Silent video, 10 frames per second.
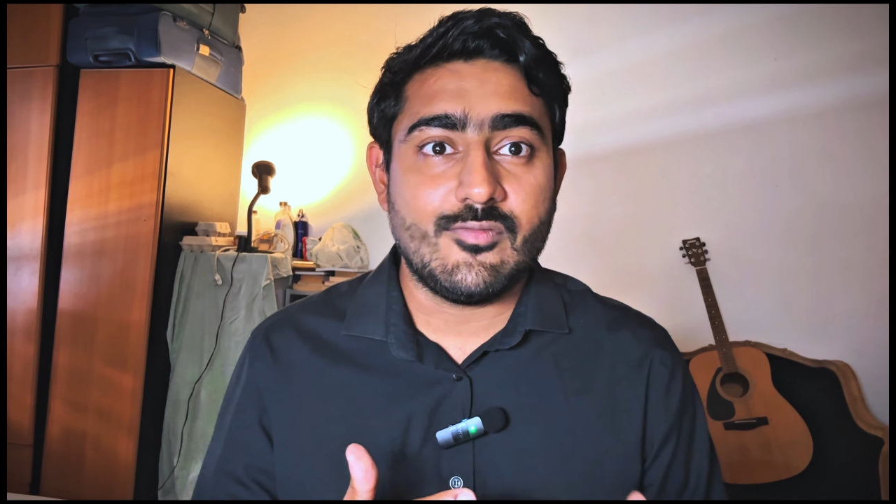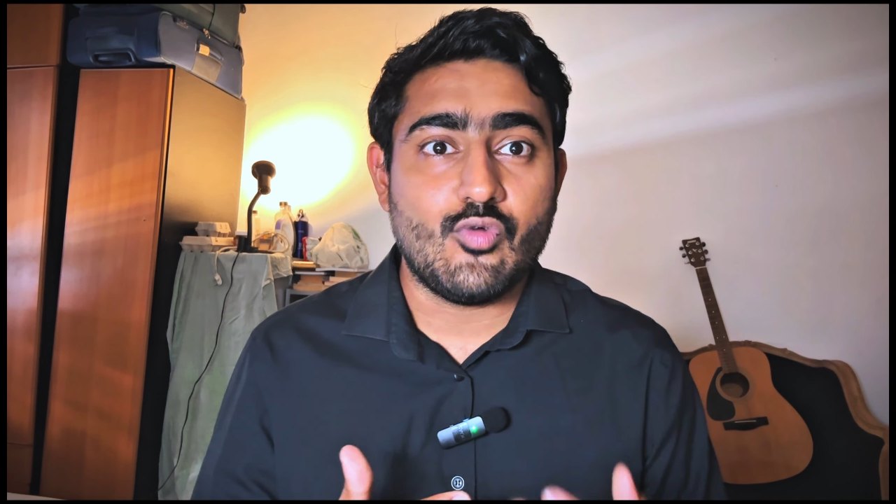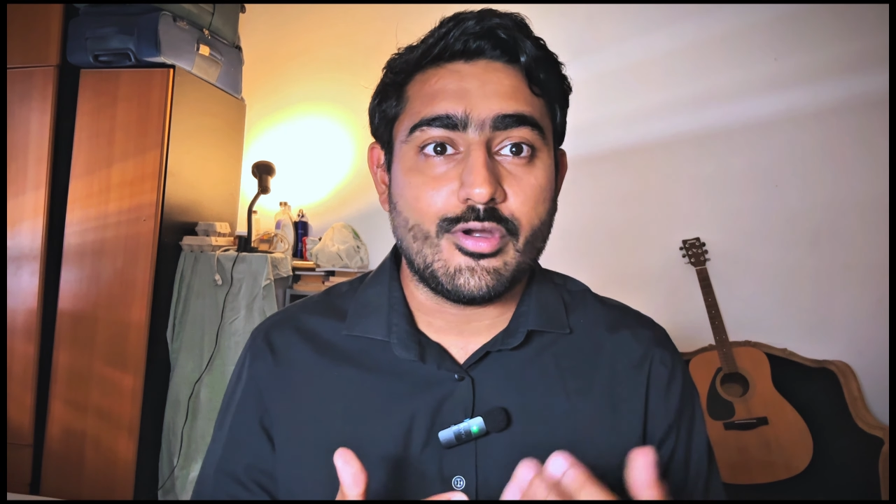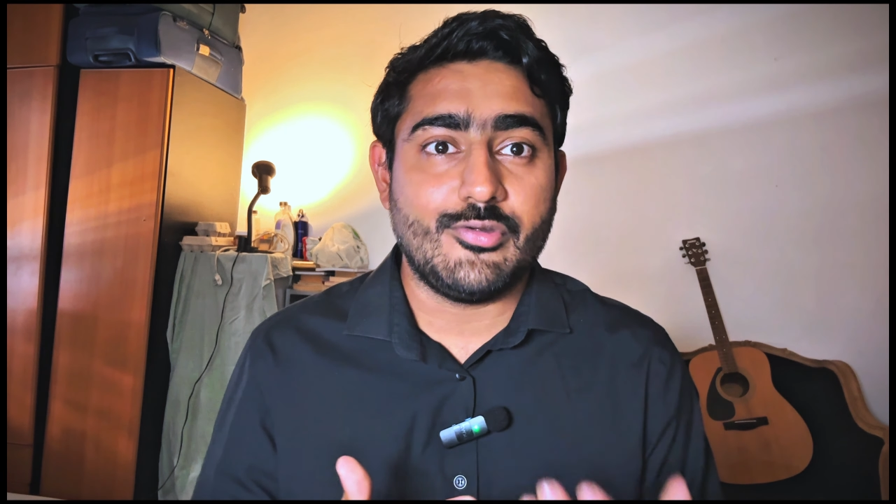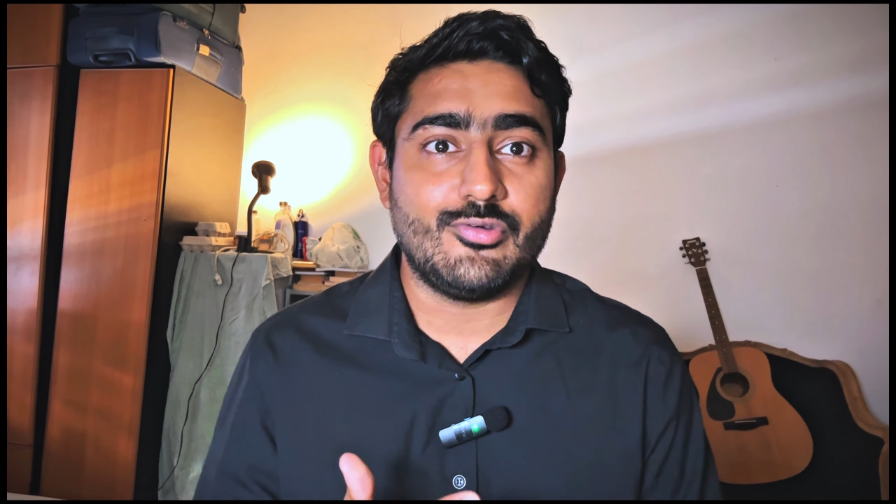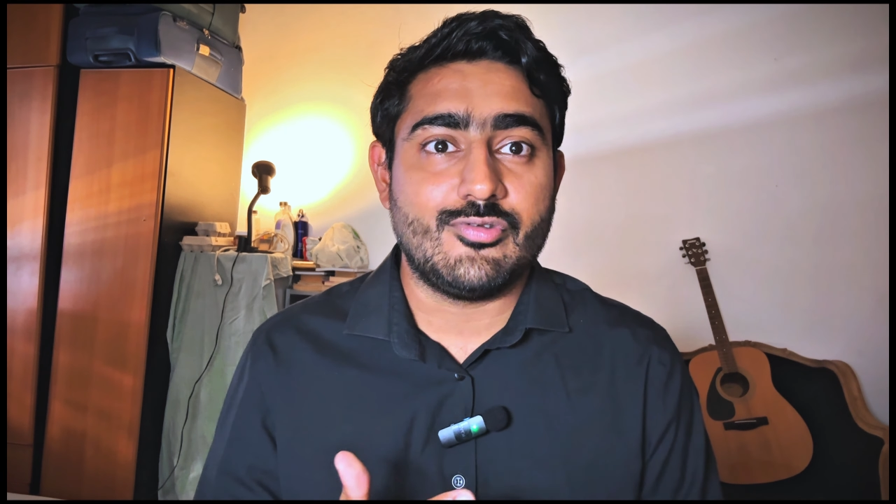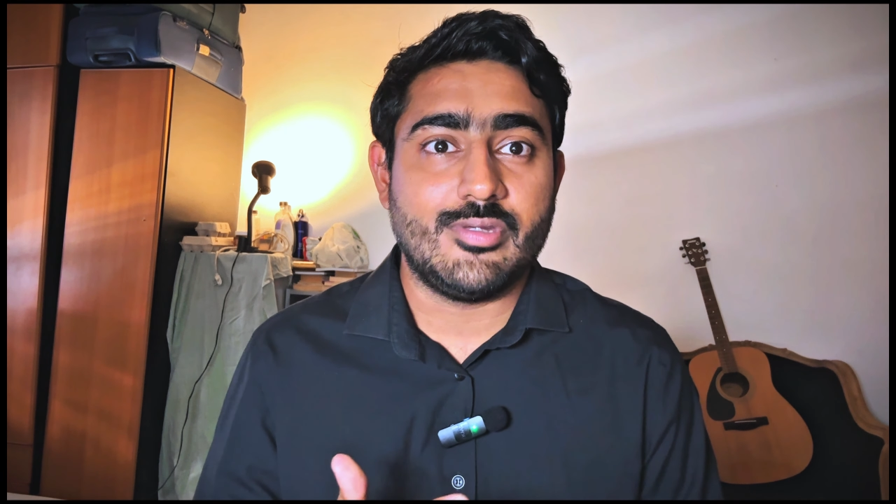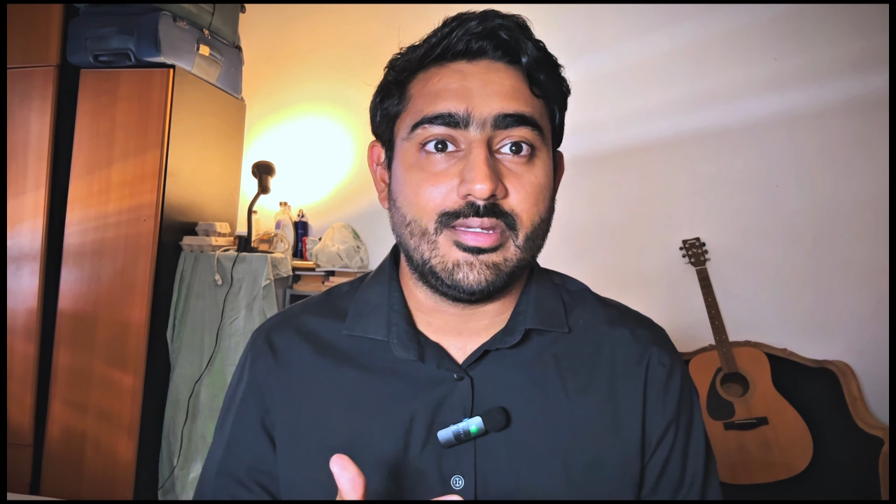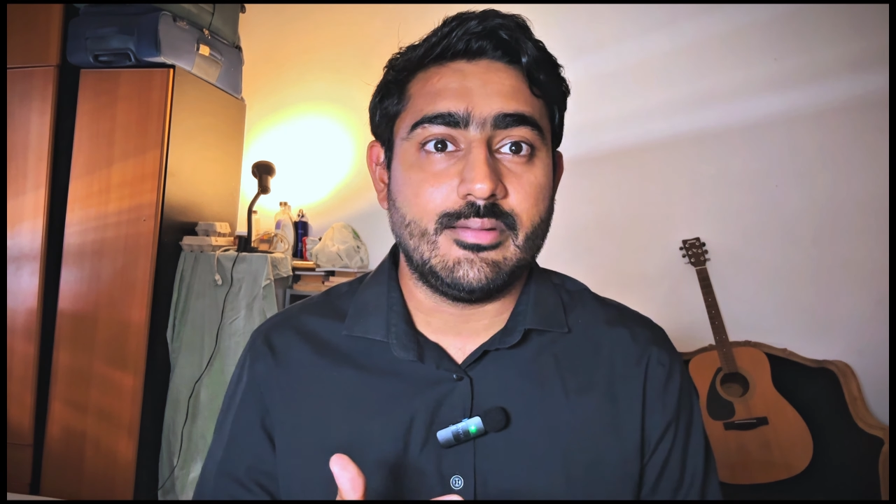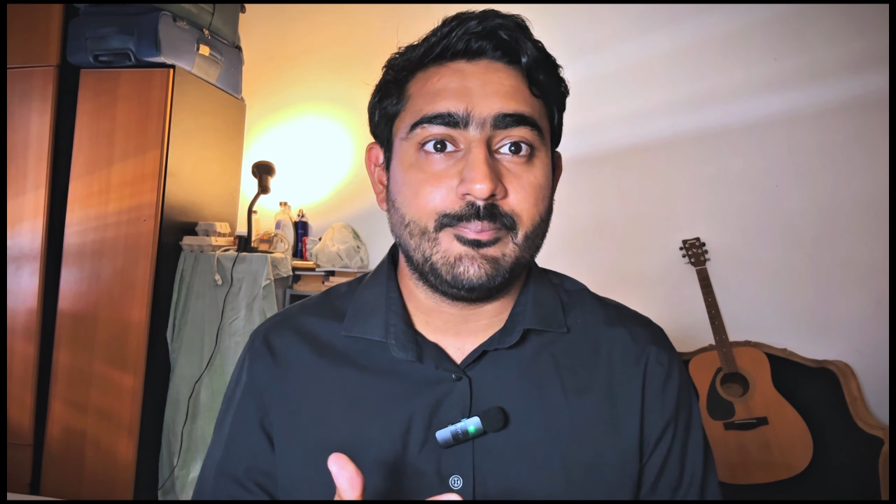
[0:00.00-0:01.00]
what you're
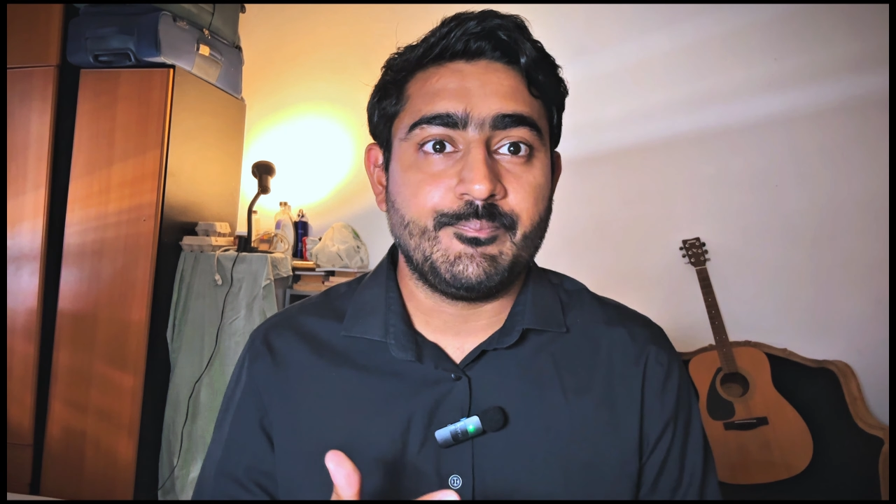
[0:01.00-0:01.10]
saying